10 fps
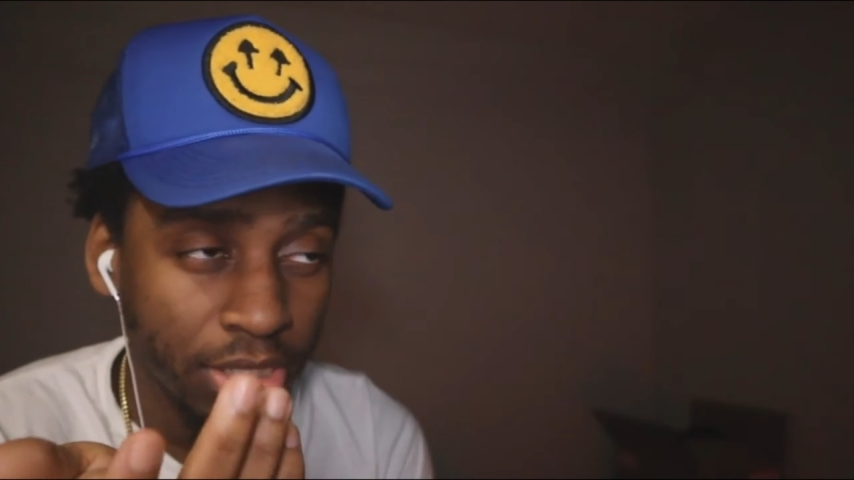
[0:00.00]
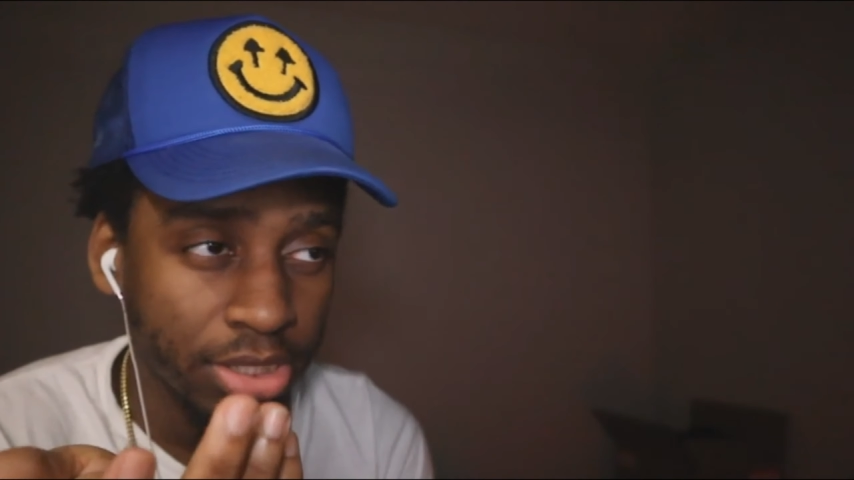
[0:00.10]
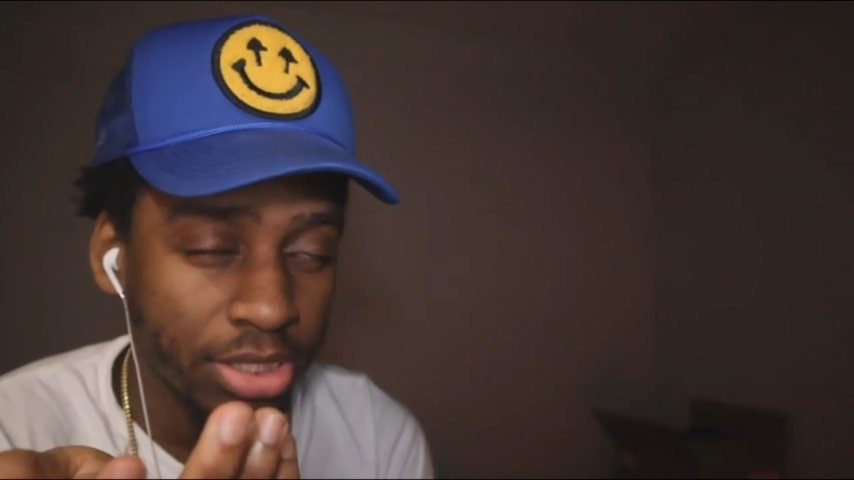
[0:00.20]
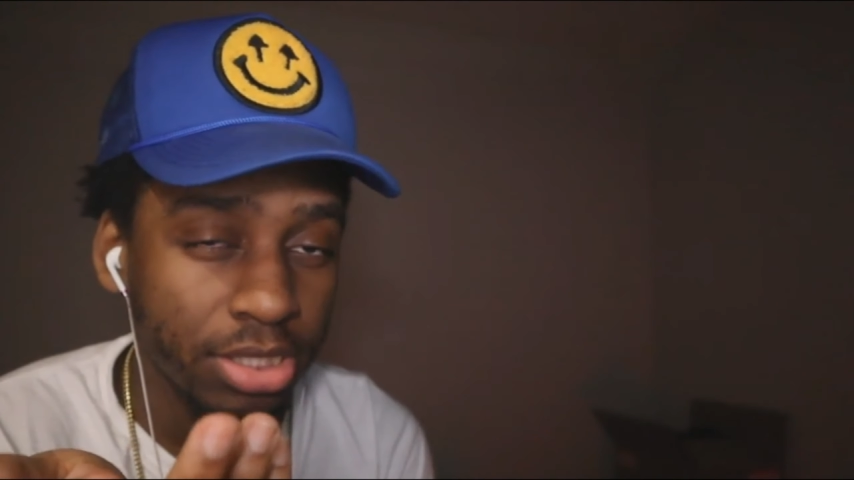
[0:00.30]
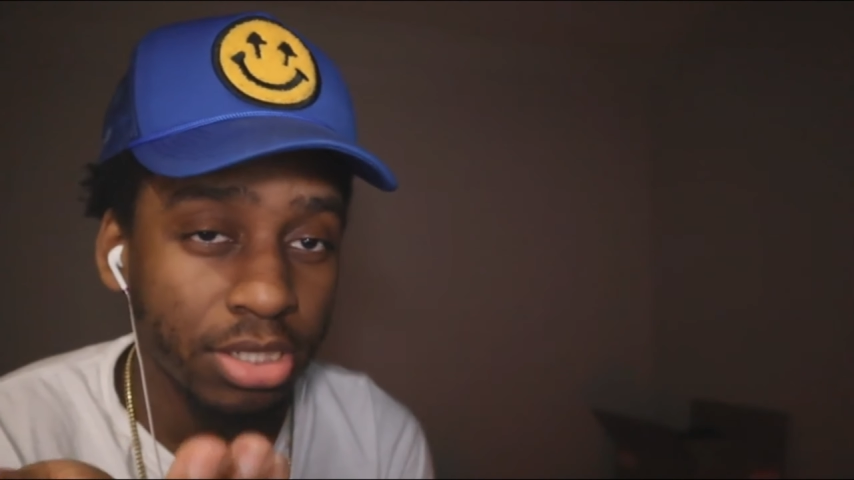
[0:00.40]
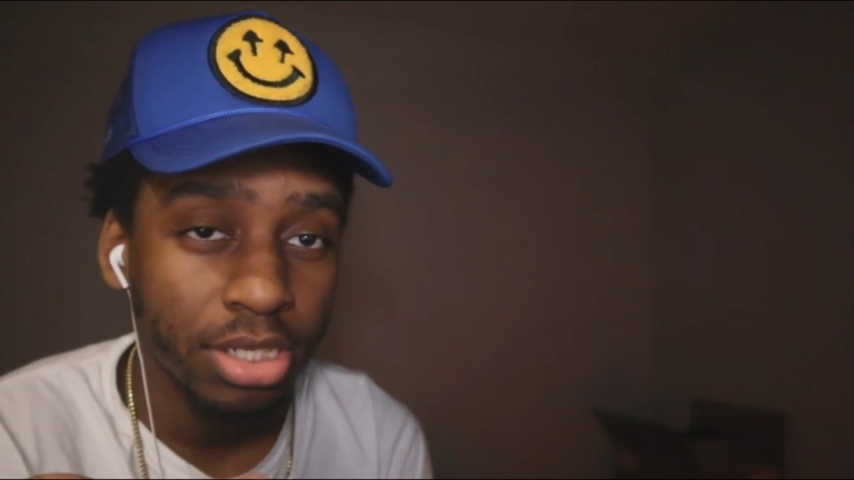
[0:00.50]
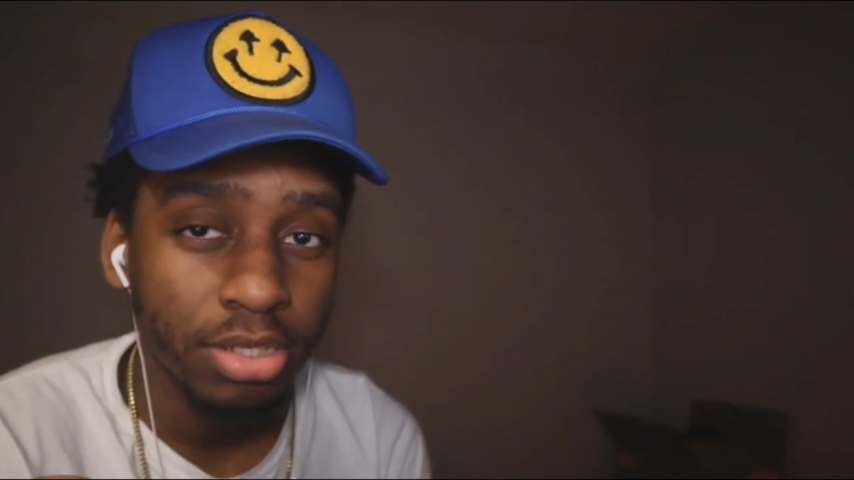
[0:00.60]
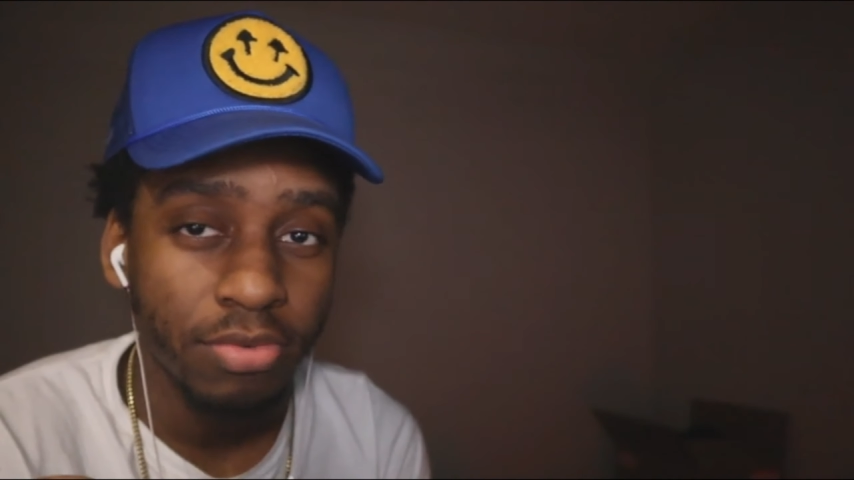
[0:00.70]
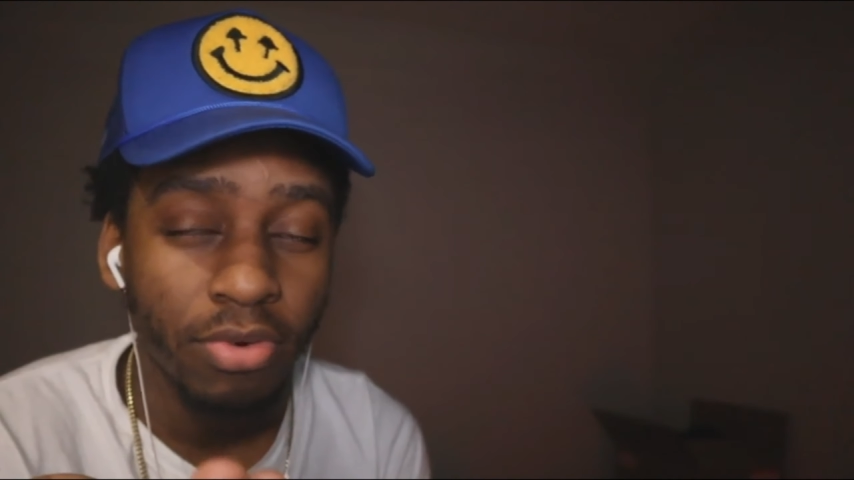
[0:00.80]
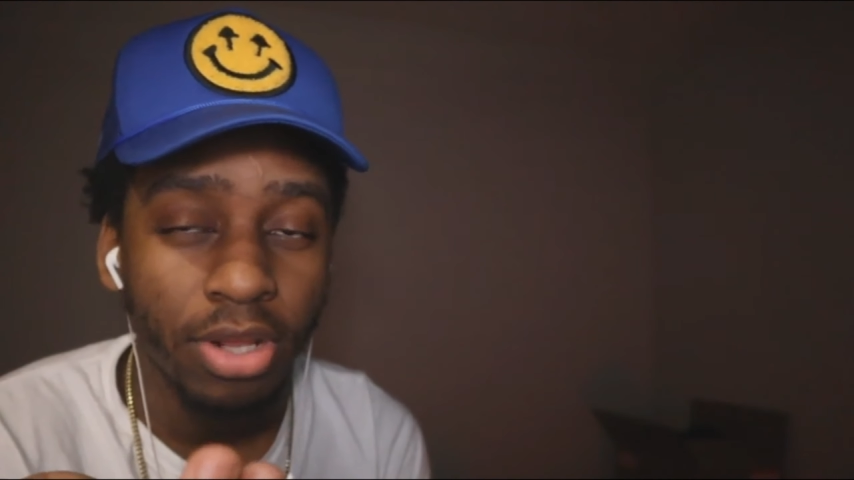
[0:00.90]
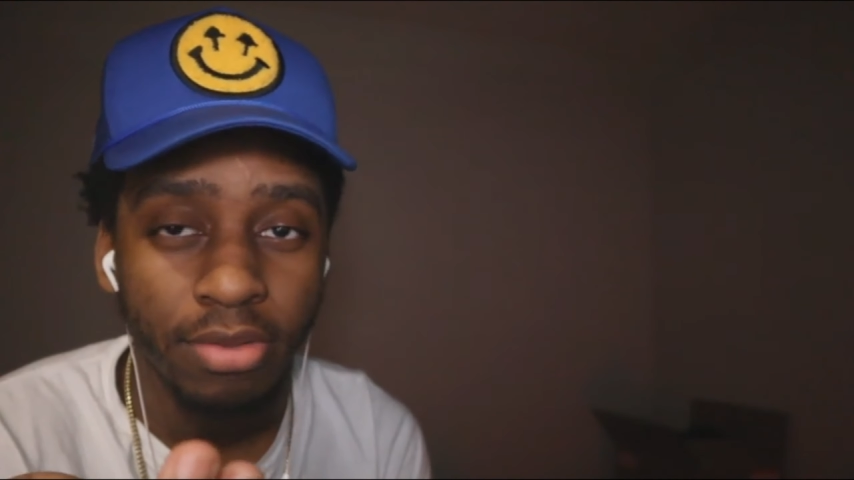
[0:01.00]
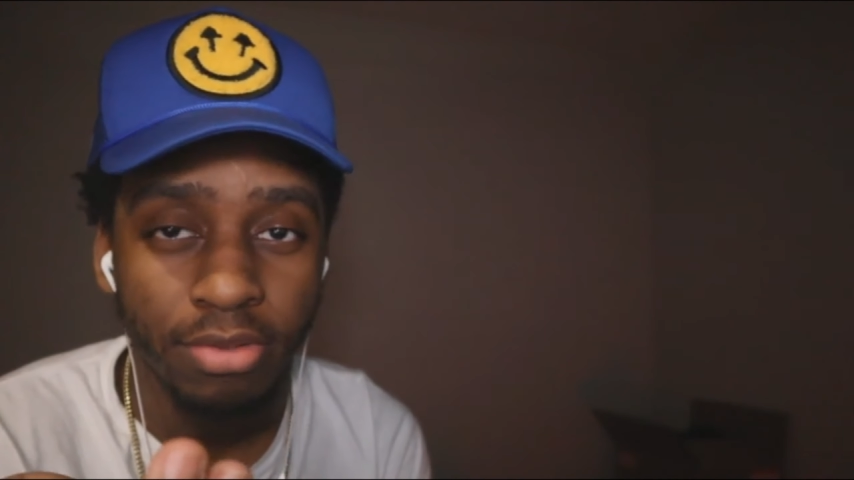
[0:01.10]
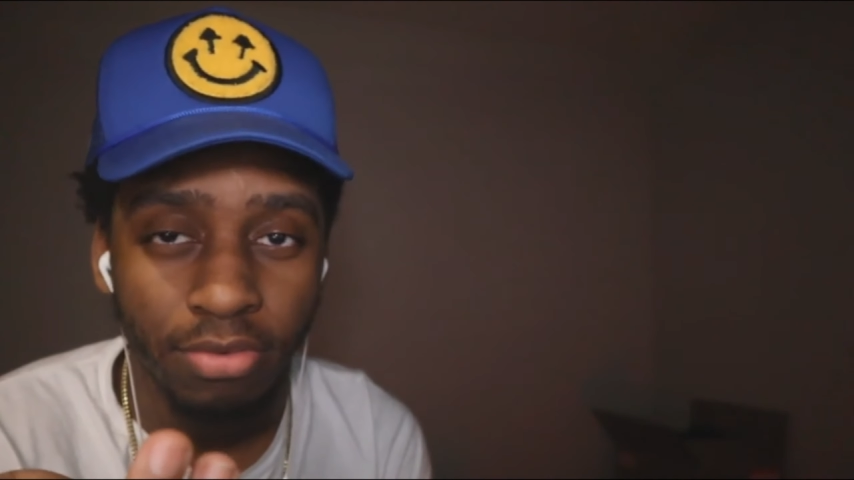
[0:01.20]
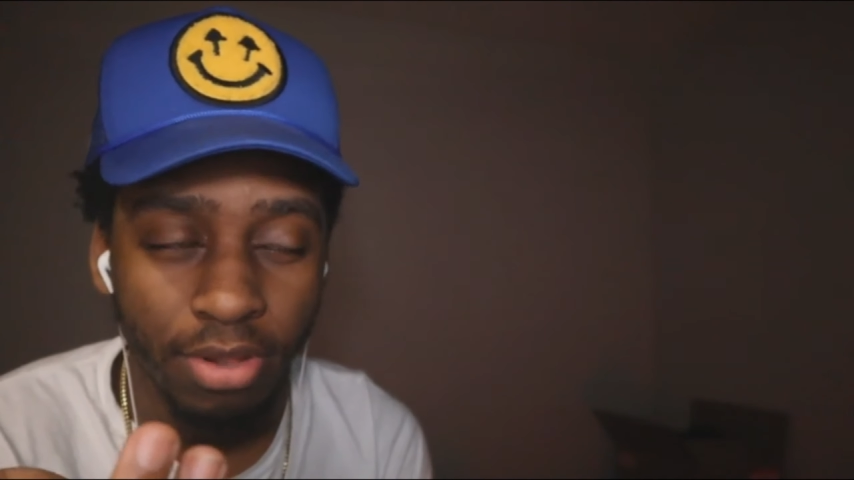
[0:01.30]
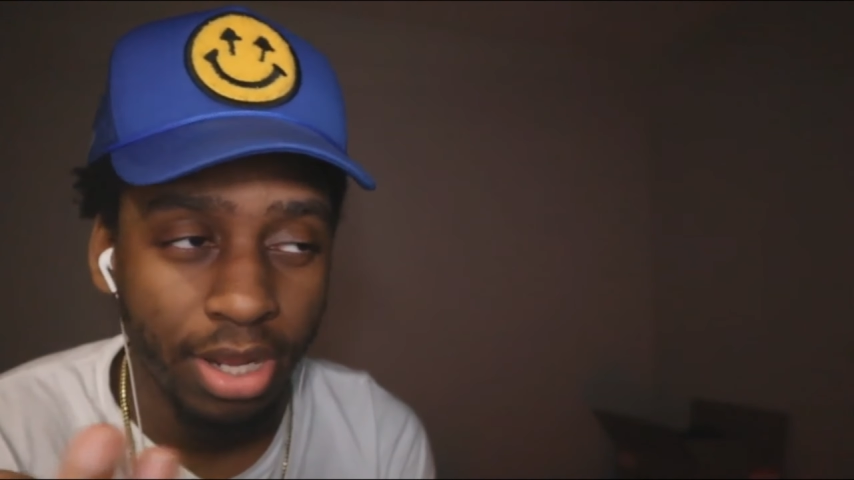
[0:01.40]
Because he's on the front
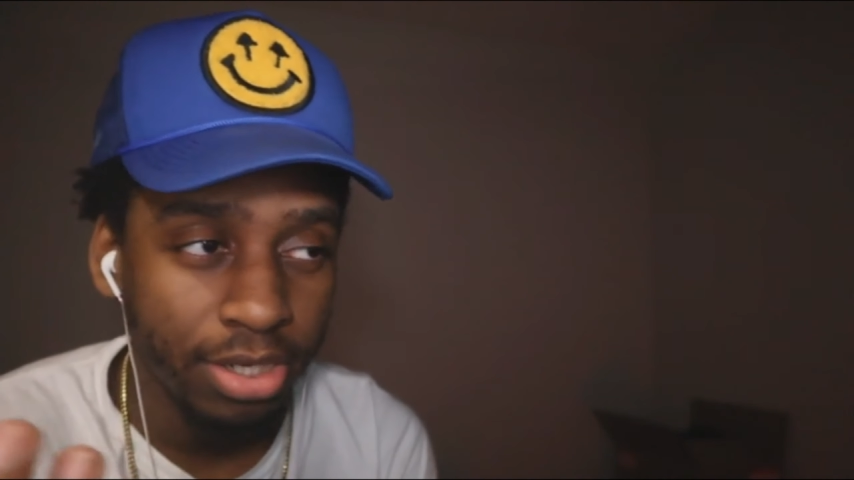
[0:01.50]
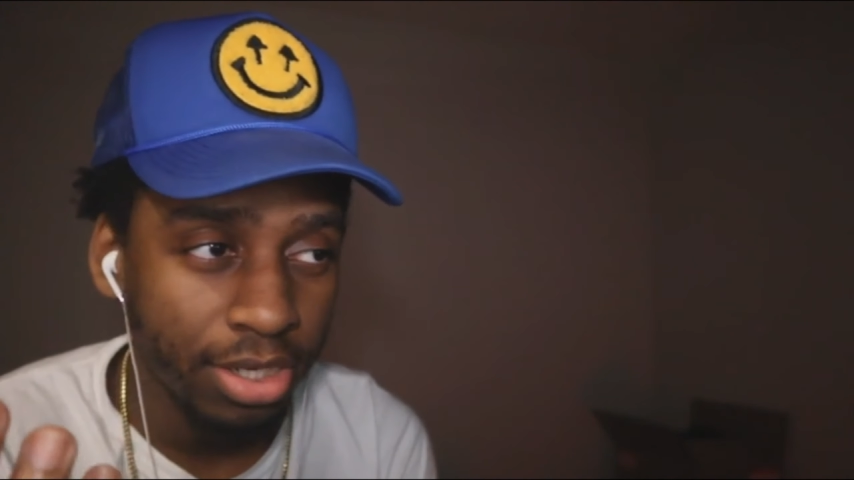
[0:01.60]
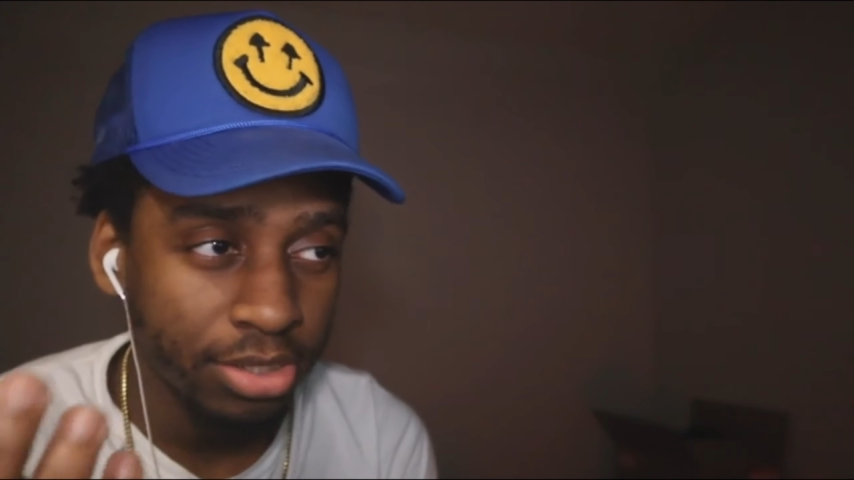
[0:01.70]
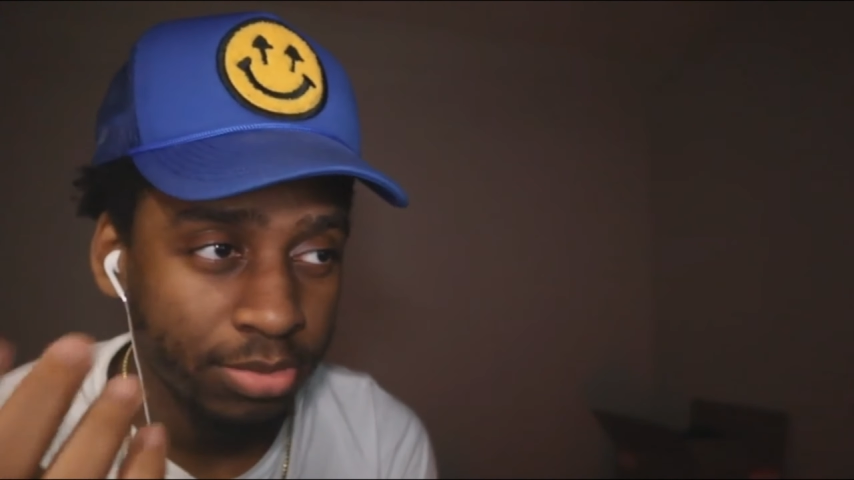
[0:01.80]
of the Flying